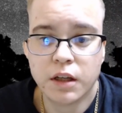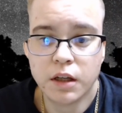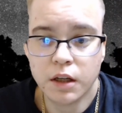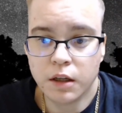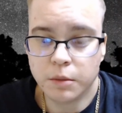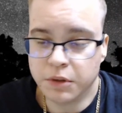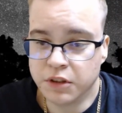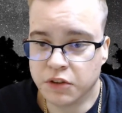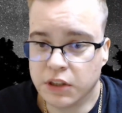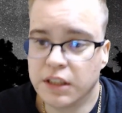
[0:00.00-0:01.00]
because of
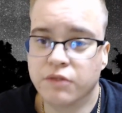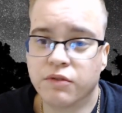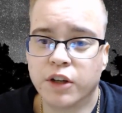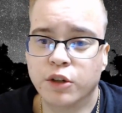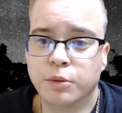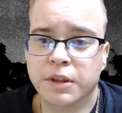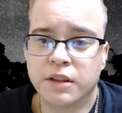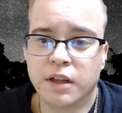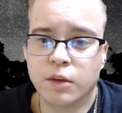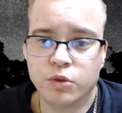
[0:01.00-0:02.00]
the environment that I
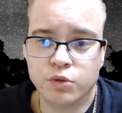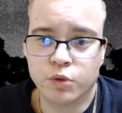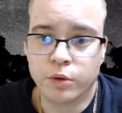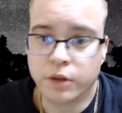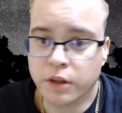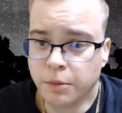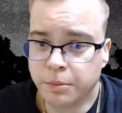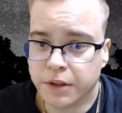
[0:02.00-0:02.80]
was growing up in.